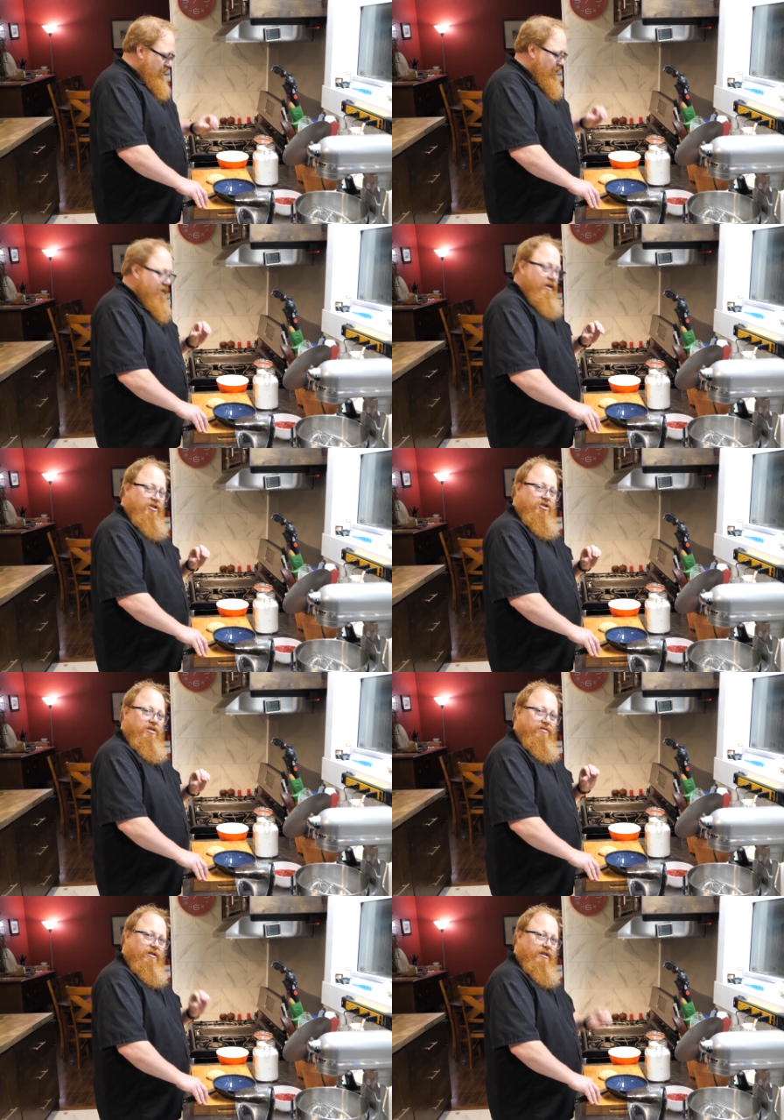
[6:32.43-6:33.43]
And then
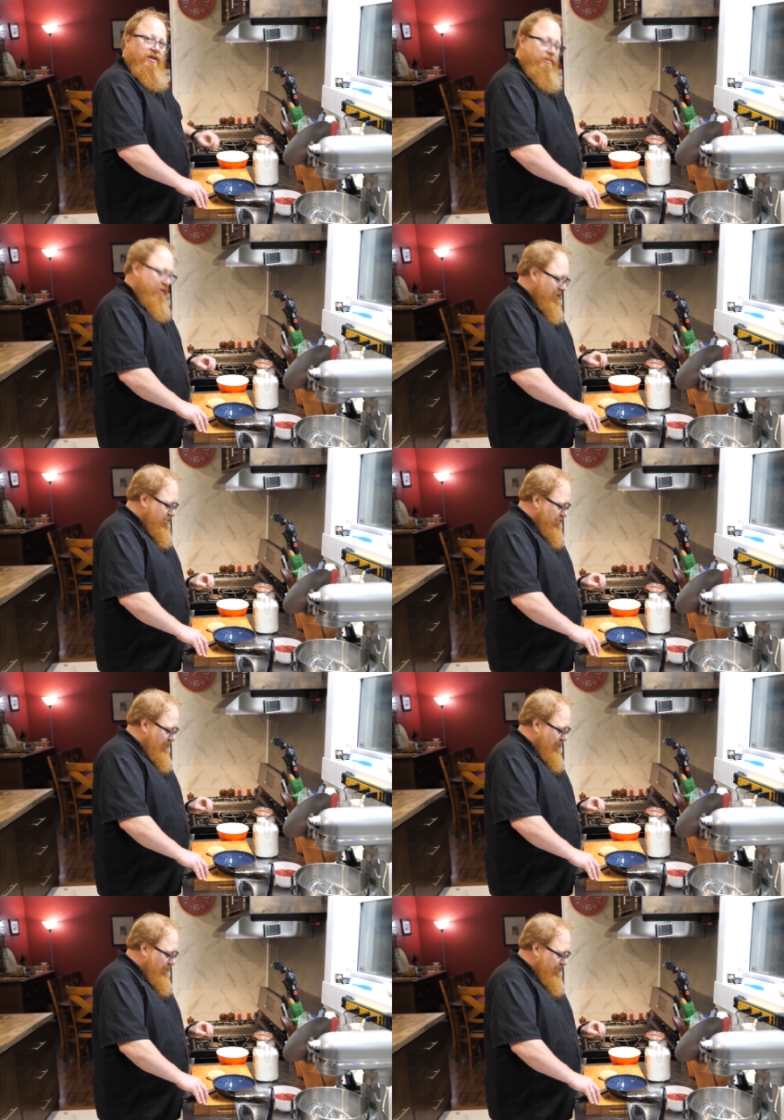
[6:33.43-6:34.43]
just for a little bit extra
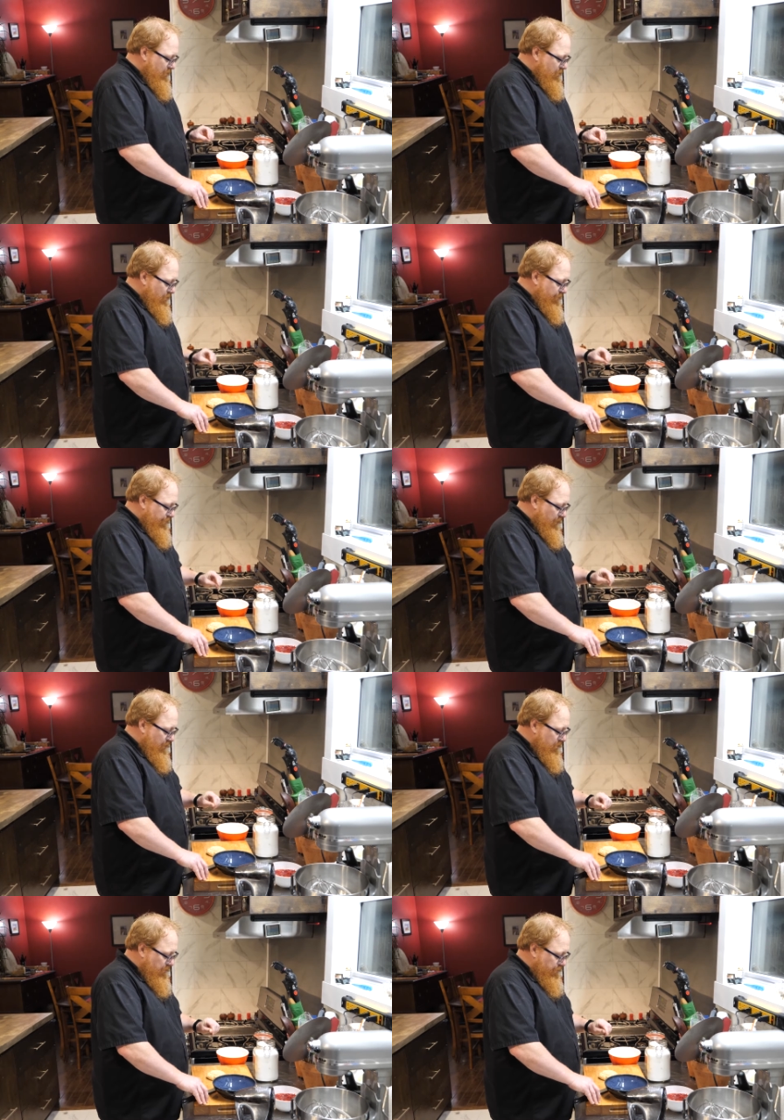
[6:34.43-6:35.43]
element to it, I
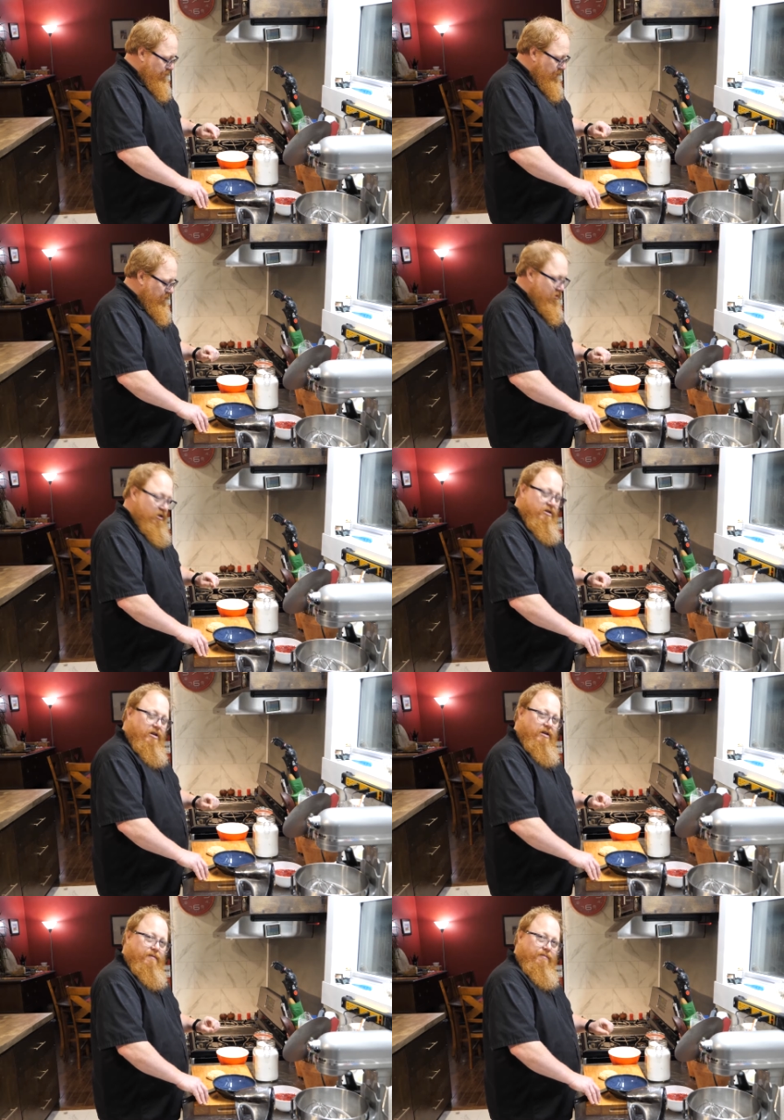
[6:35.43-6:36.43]
sprinkled just
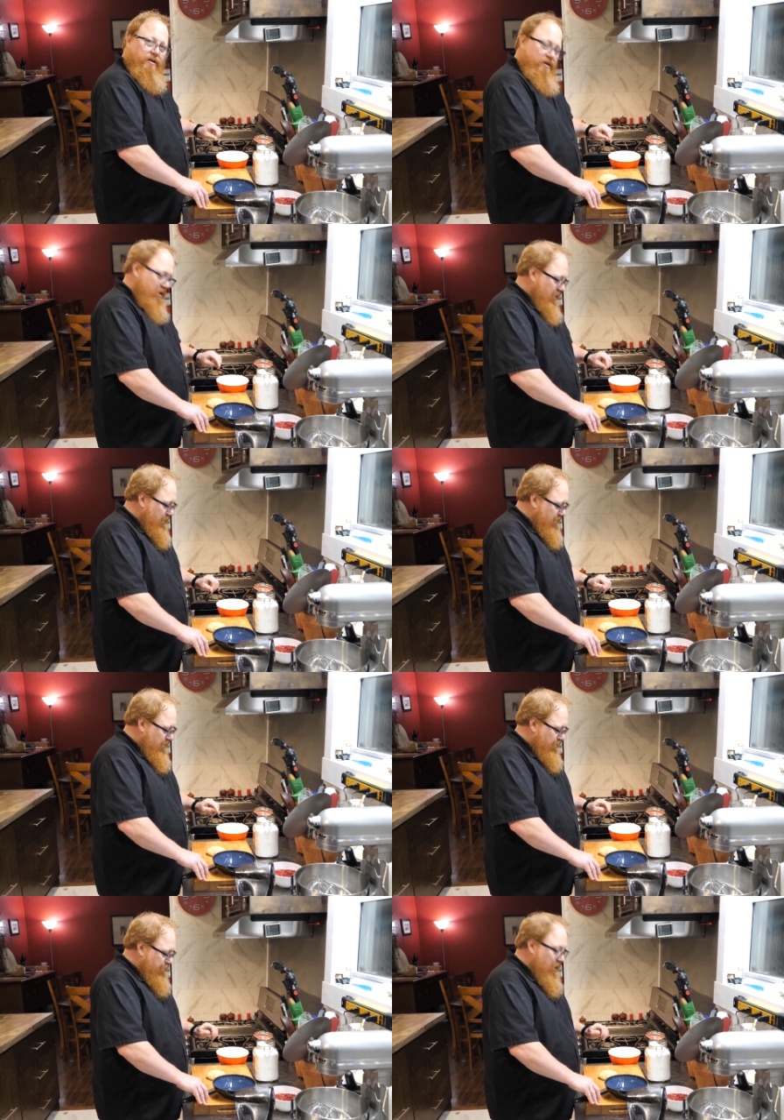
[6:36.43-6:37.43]
a tiniest
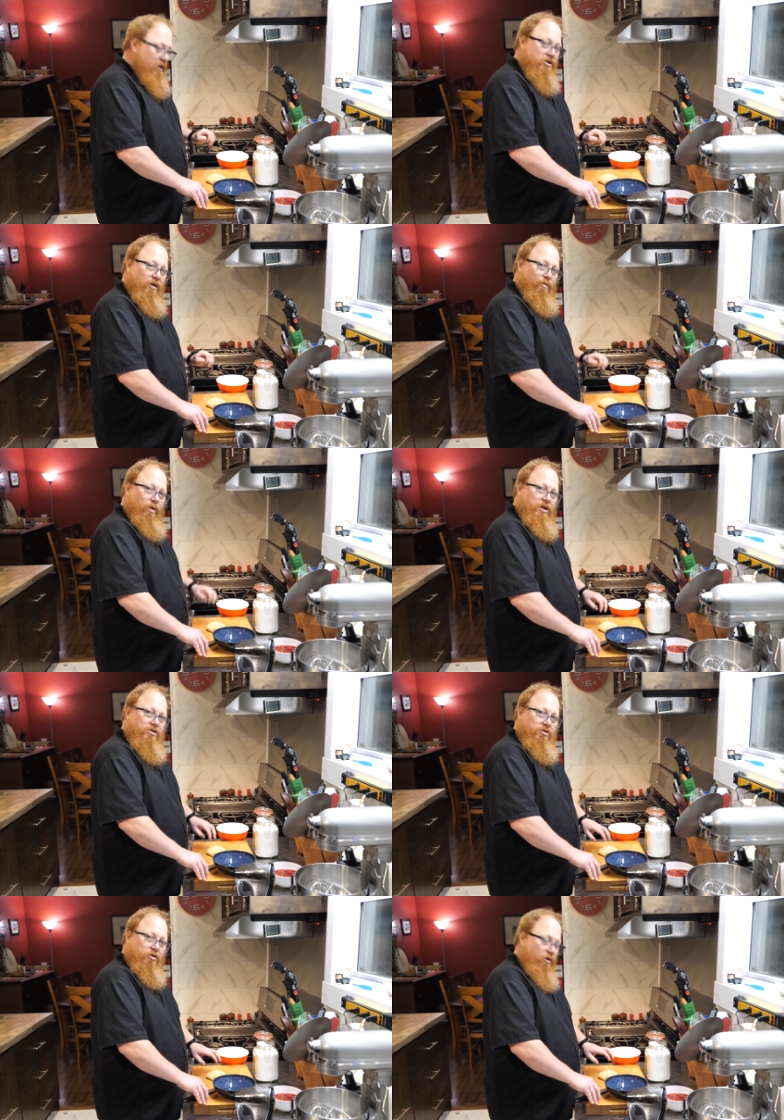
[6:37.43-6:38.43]
little pinch of white
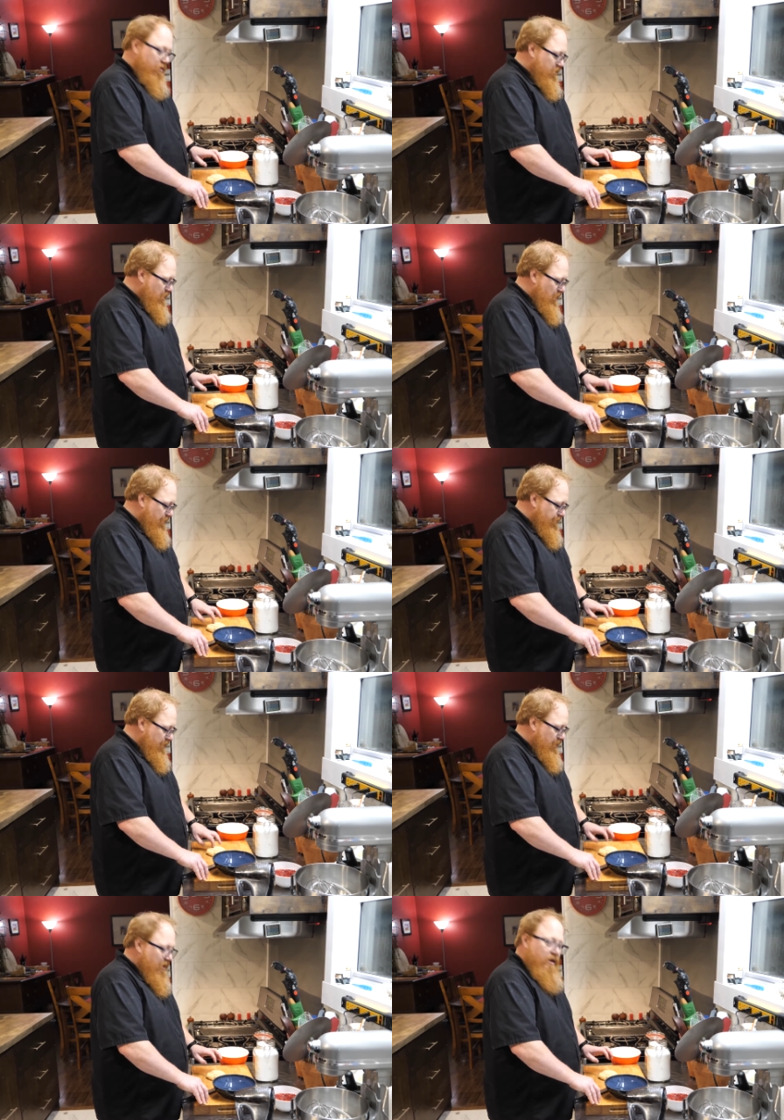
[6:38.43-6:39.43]
sugar over the top
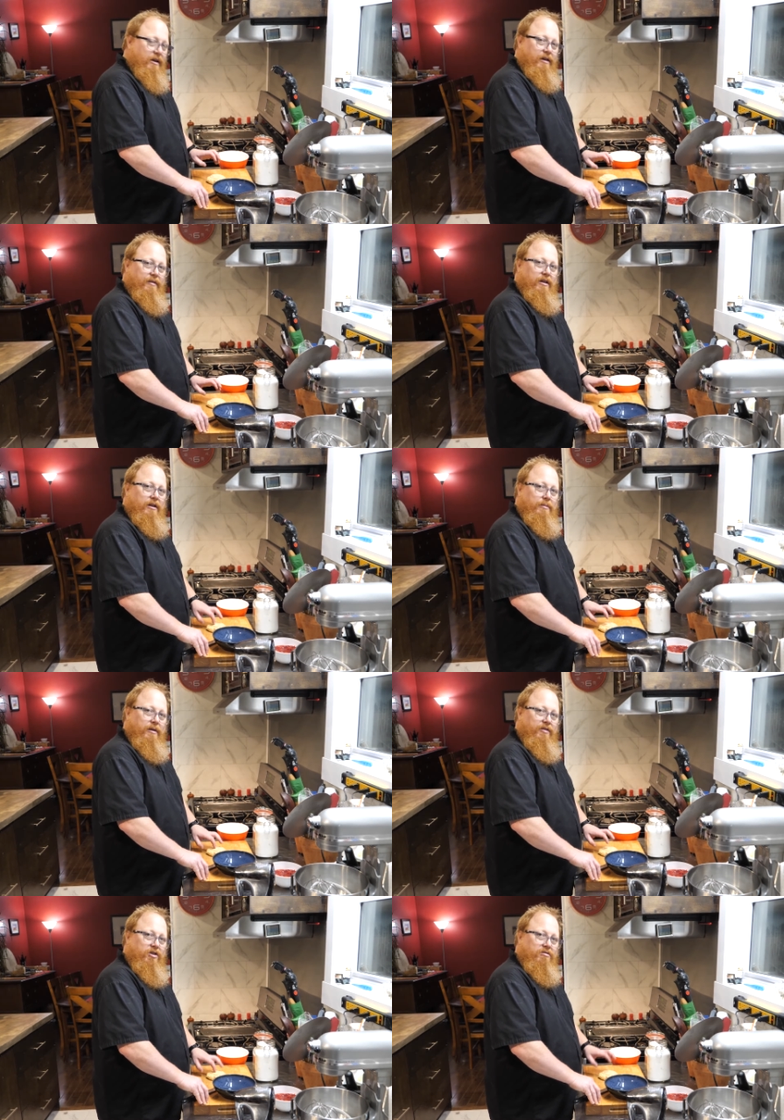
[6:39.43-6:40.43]
to give it a little bit
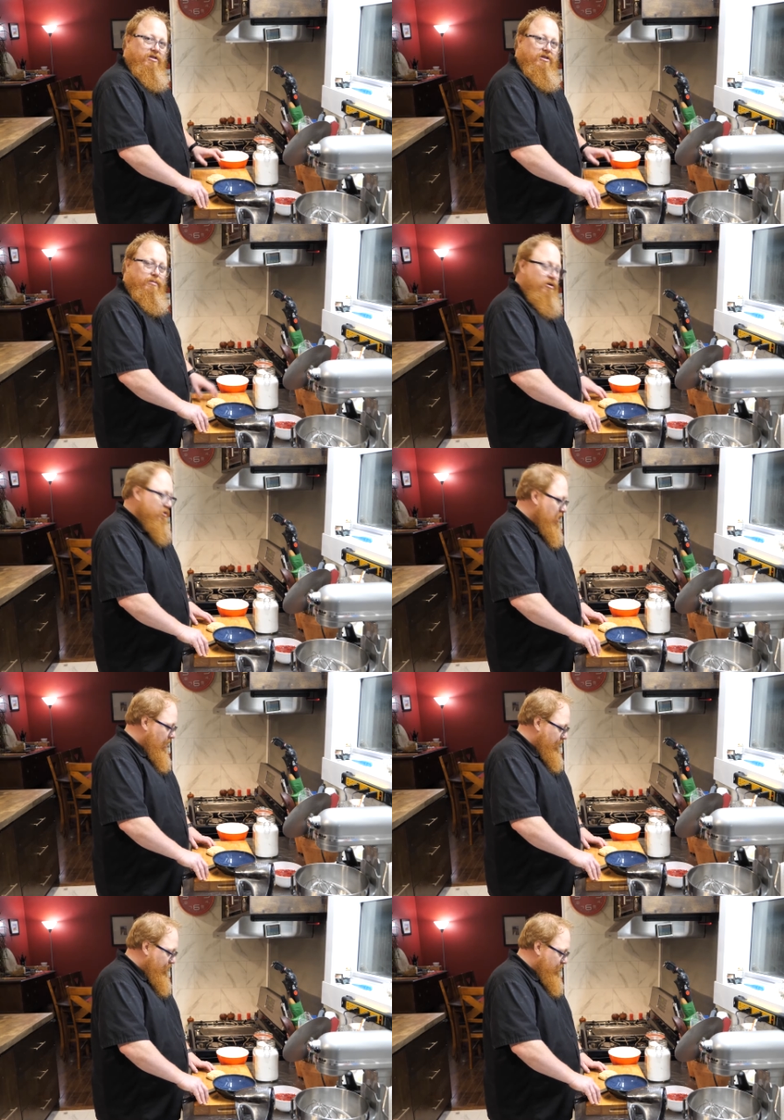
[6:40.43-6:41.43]
of a crispier
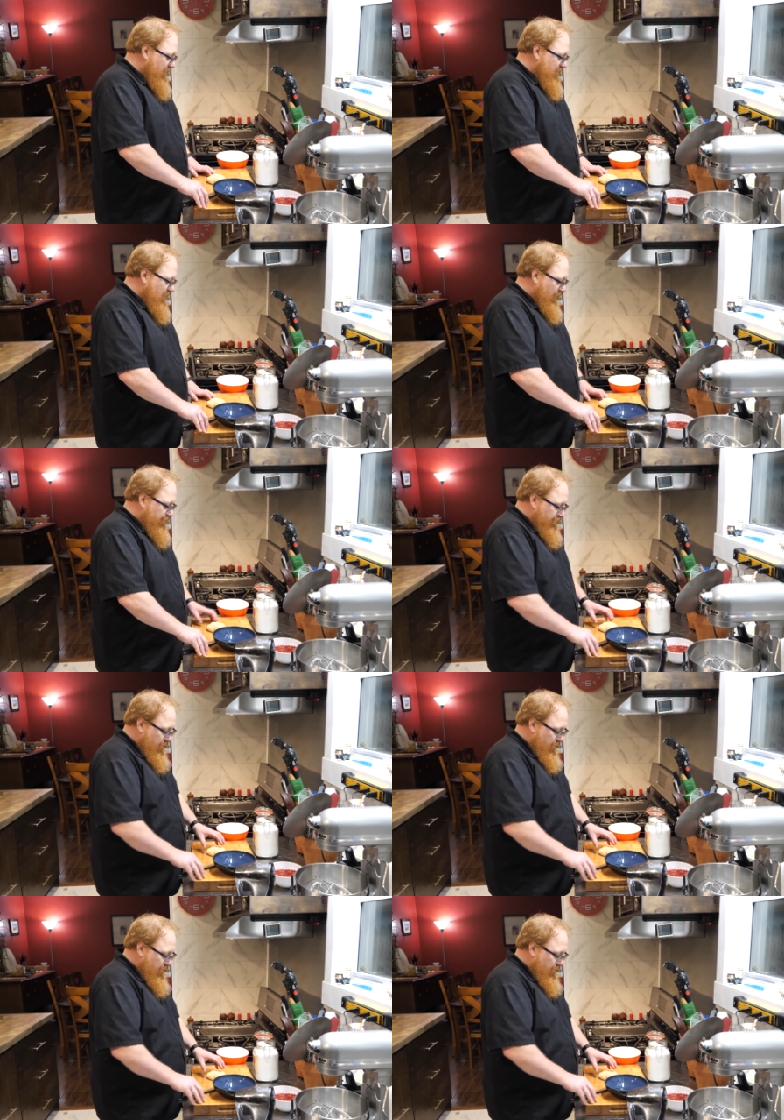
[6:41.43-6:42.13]
top for myself.